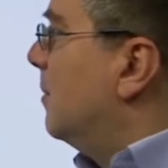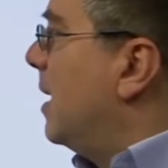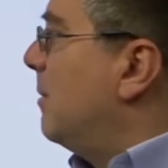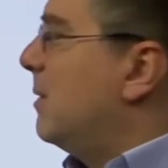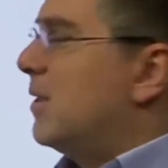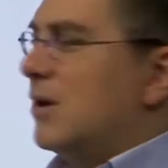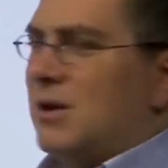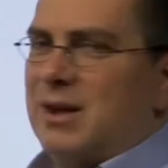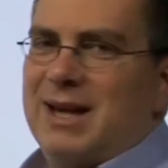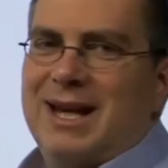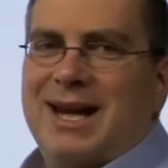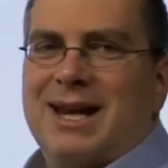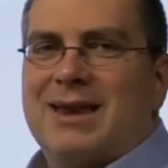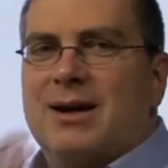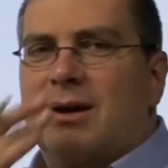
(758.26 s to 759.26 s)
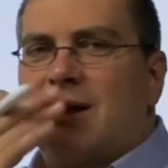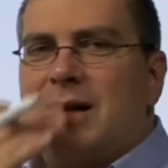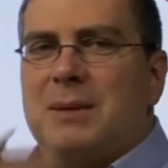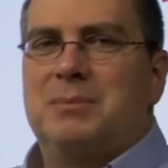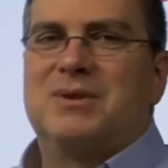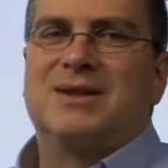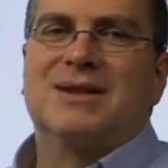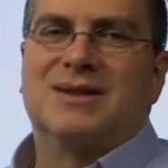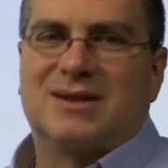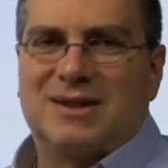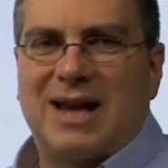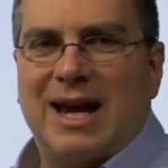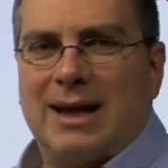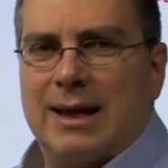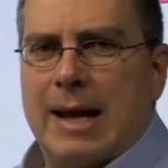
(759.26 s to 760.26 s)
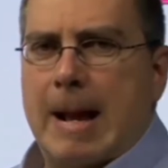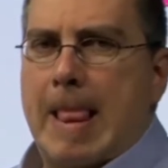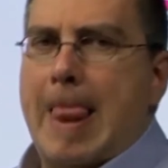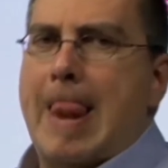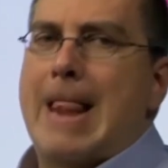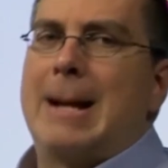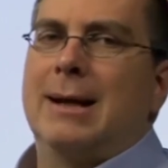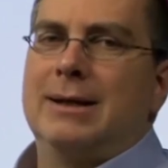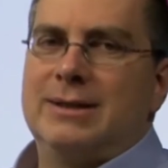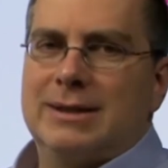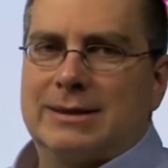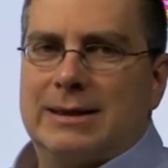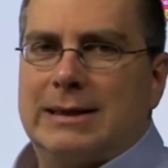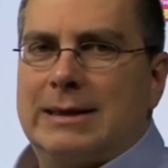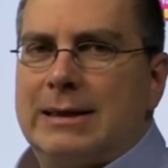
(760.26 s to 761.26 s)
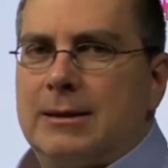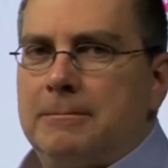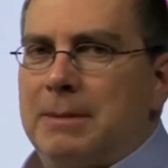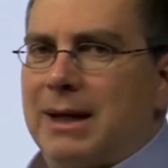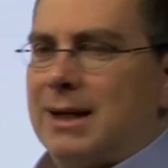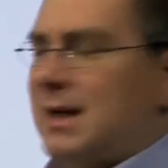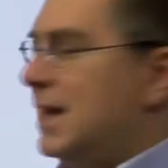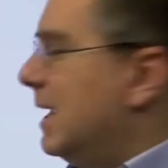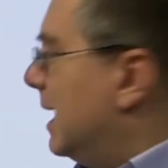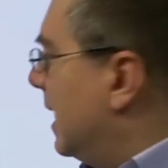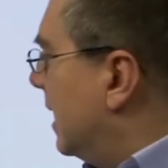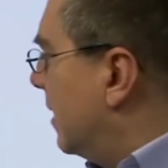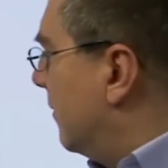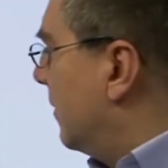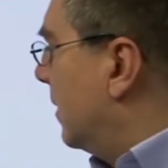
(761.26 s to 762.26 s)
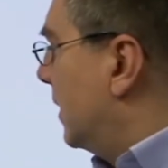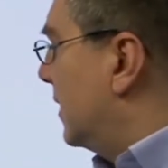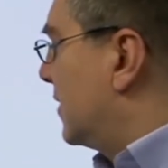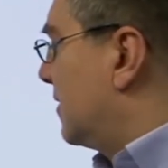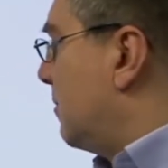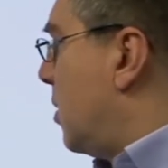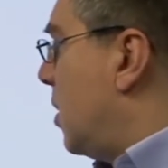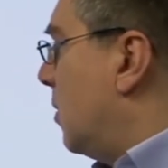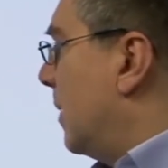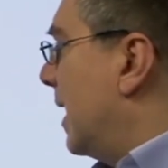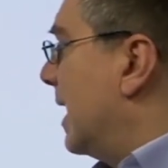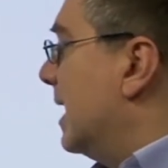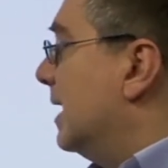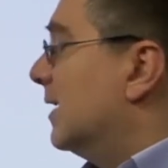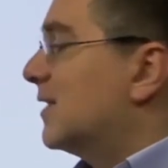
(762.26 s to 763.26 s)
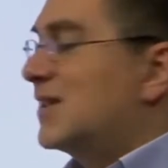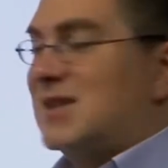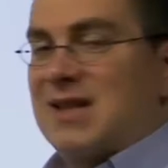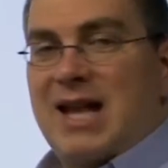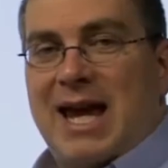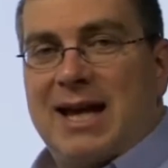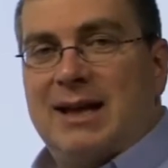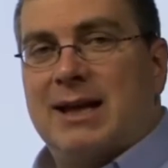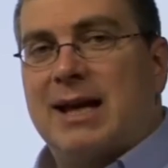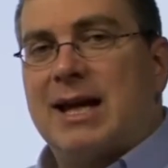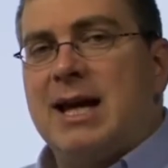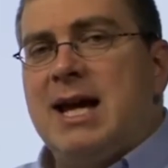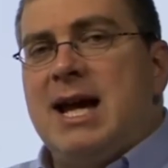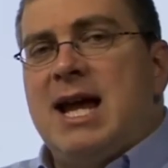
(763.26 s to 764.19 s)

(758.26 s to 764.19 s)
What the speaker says: Maybe they're licking their lips slightly, all right, just a little bit, in a very small way. Slightly.